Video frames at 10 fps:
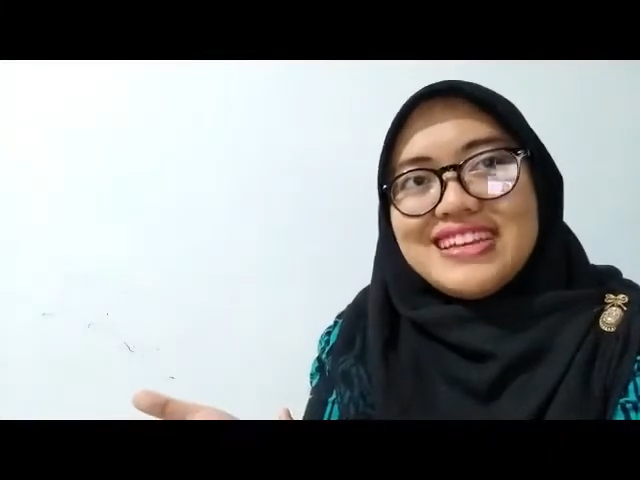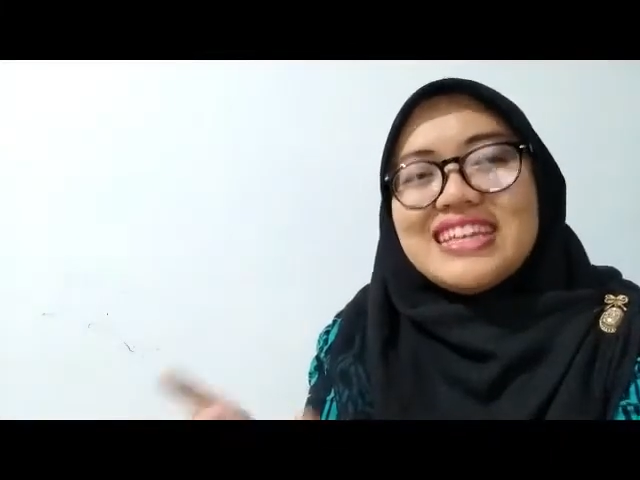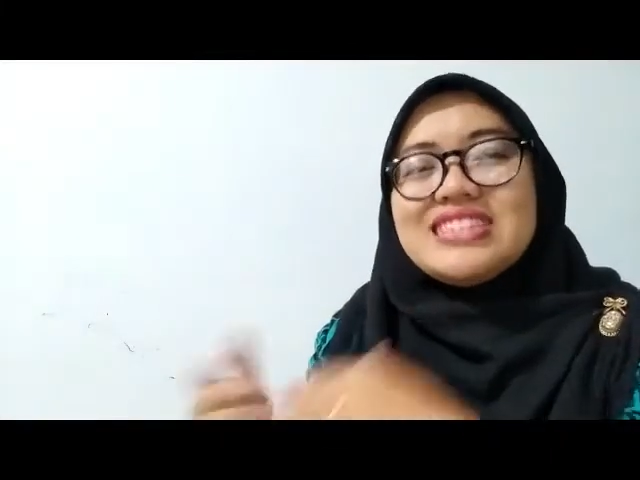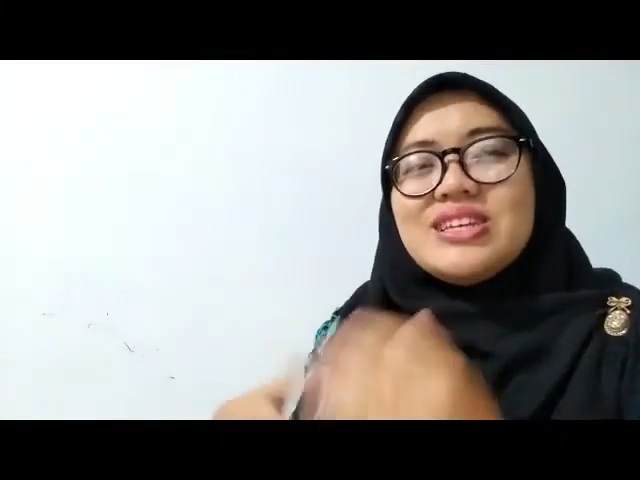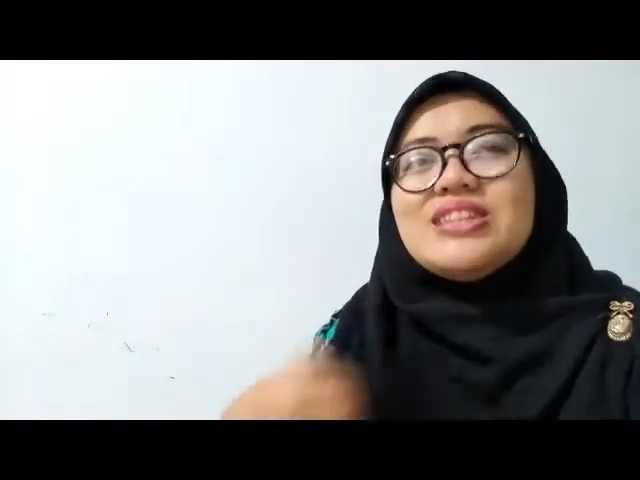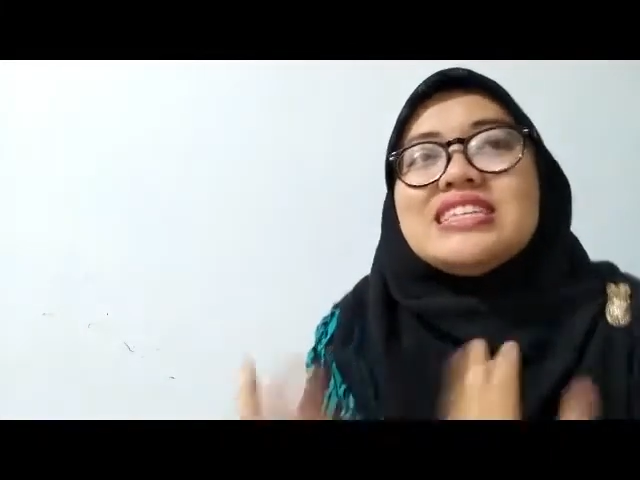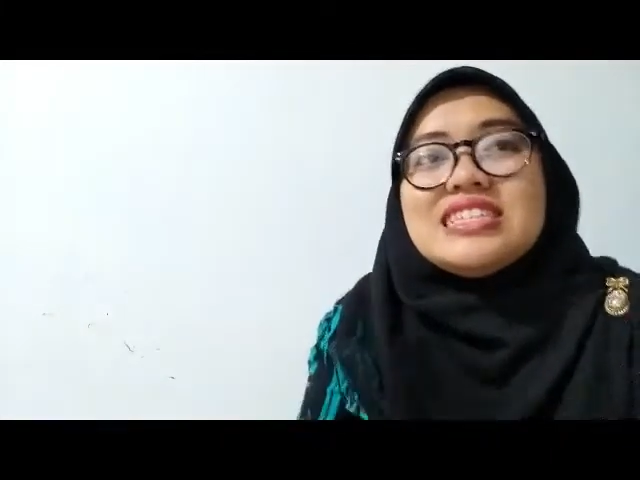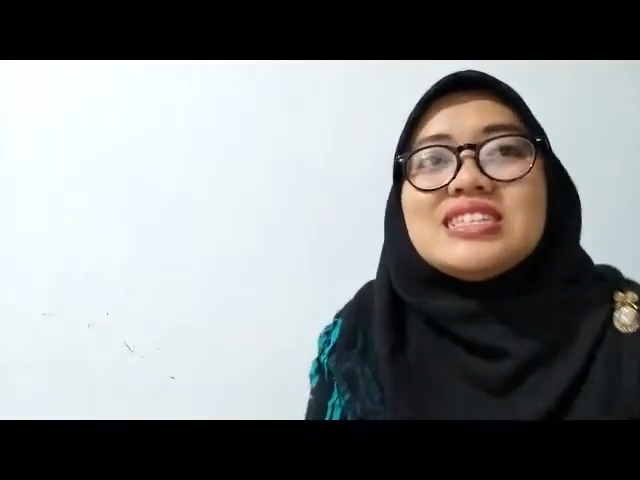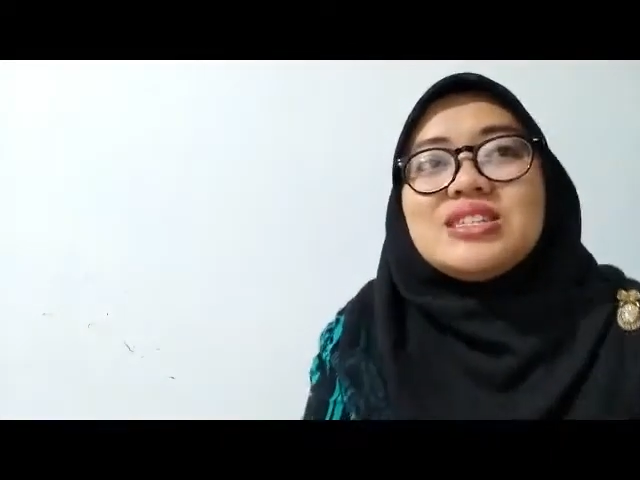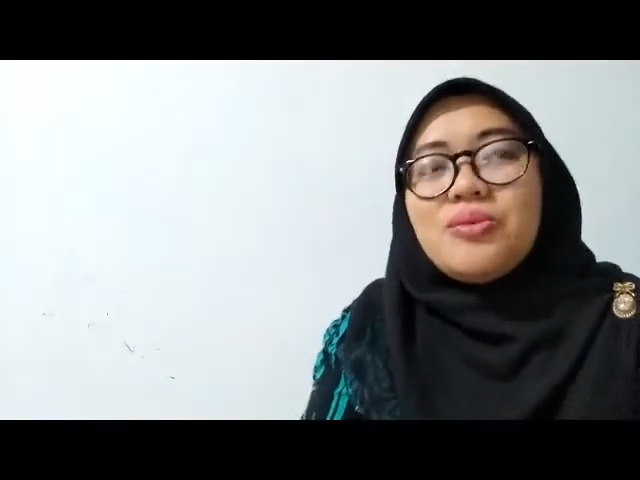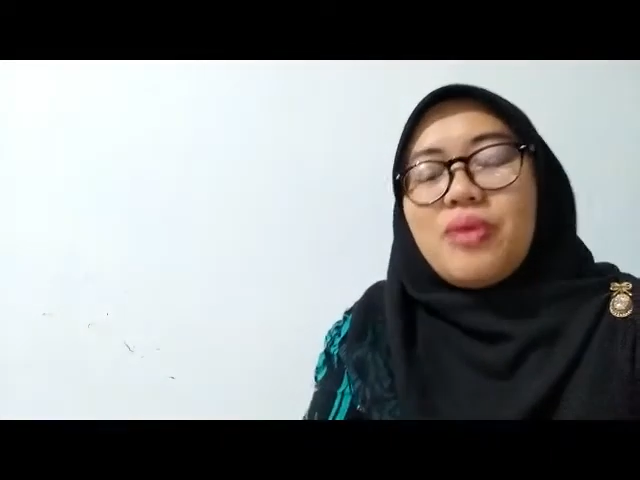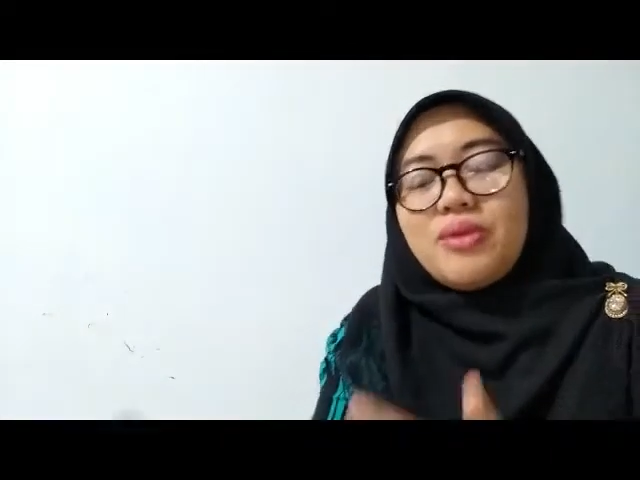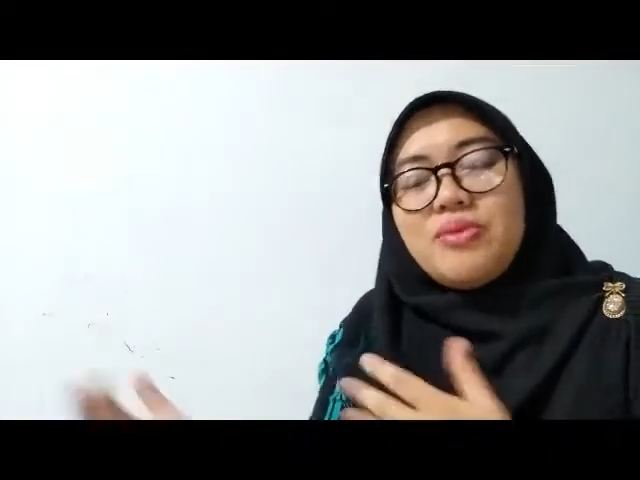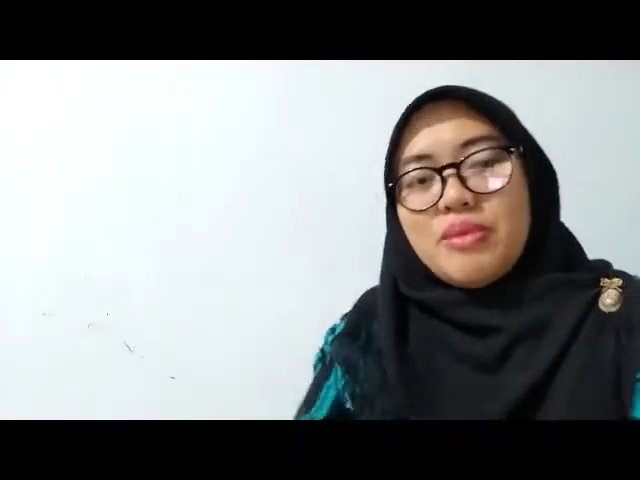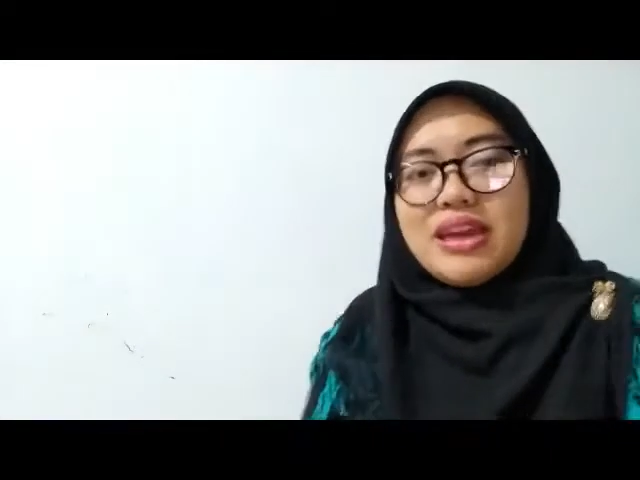So this is the way
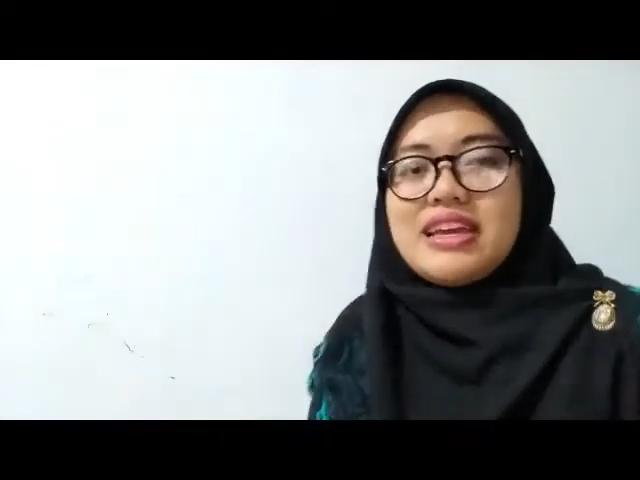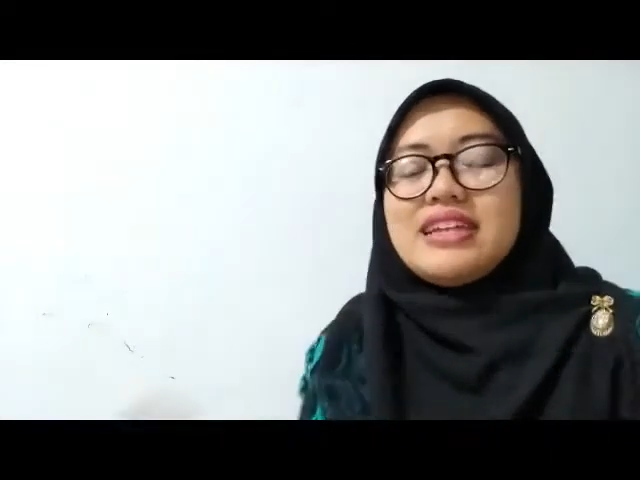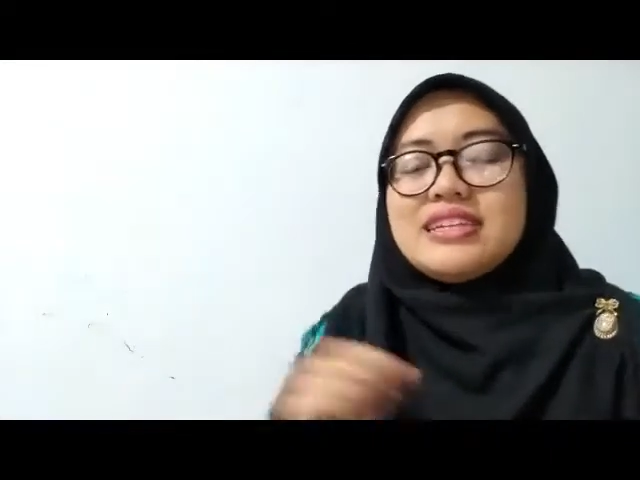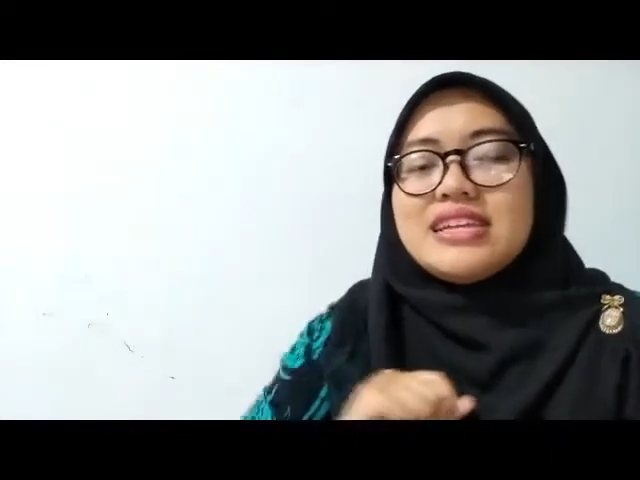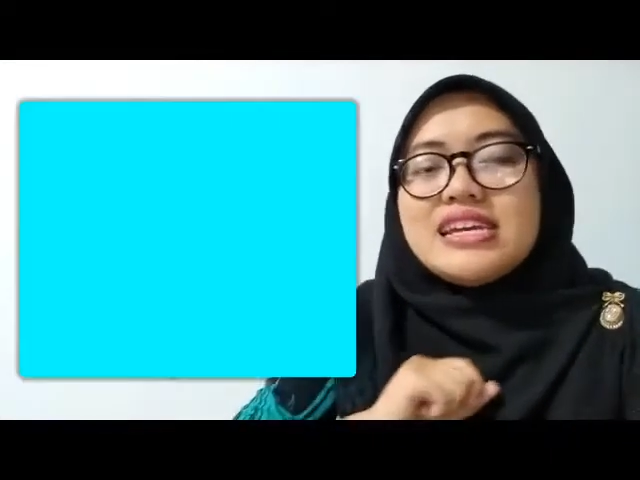we make it.